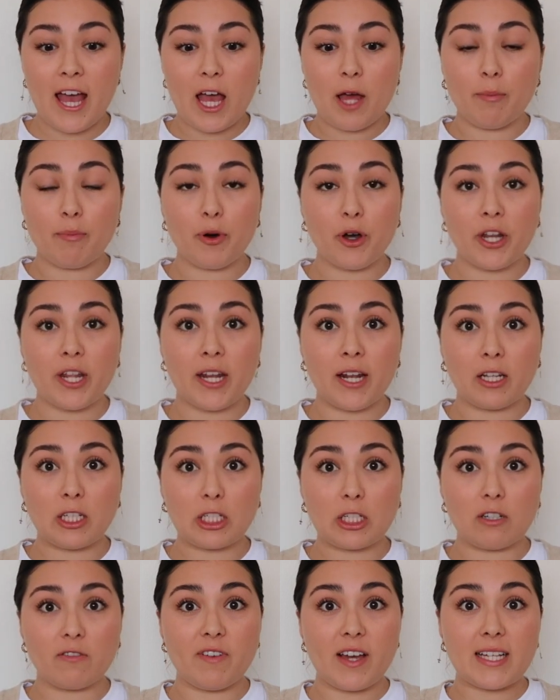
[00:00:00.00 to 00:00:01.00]
and put it in a
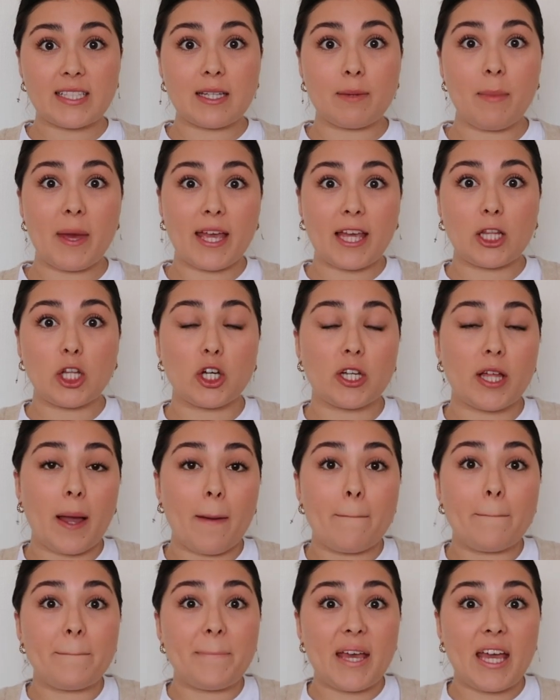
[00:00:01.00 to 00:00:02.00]
little vase and make it look
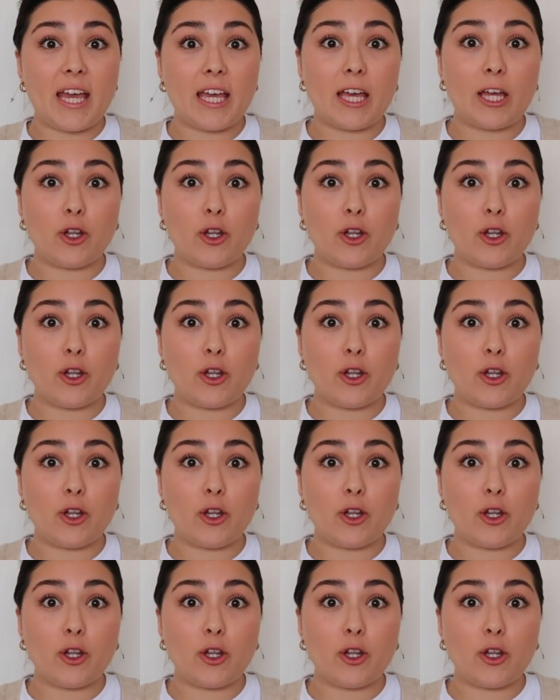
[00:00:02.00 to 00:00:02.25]
like big